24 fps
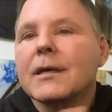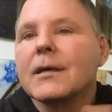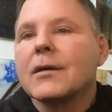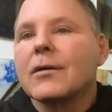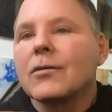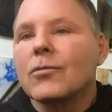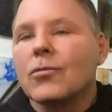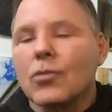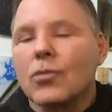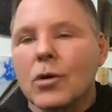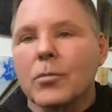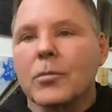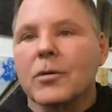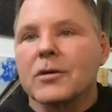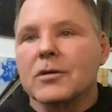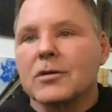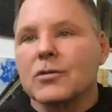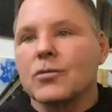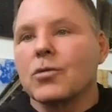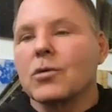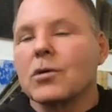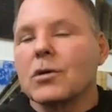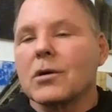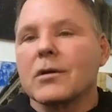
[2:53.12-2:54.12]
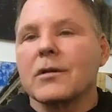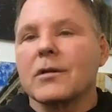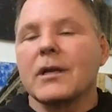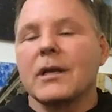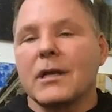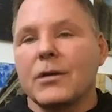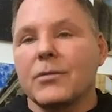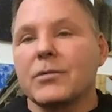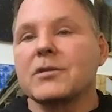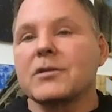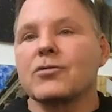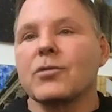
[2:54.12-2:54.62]
rumors were that
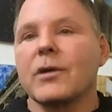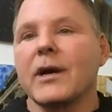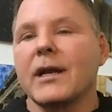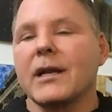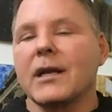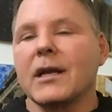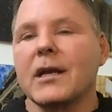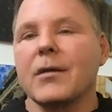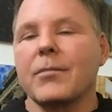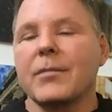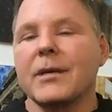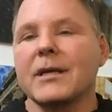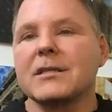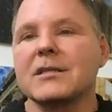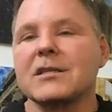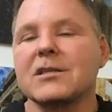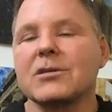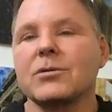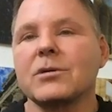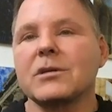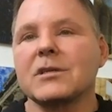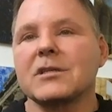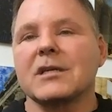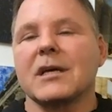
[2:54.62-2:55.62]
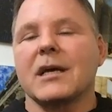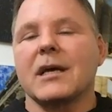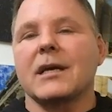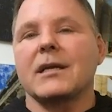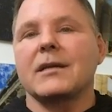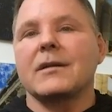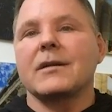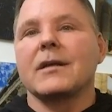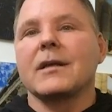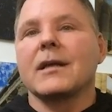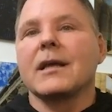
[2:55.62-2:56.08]
he was trying to commit suicide.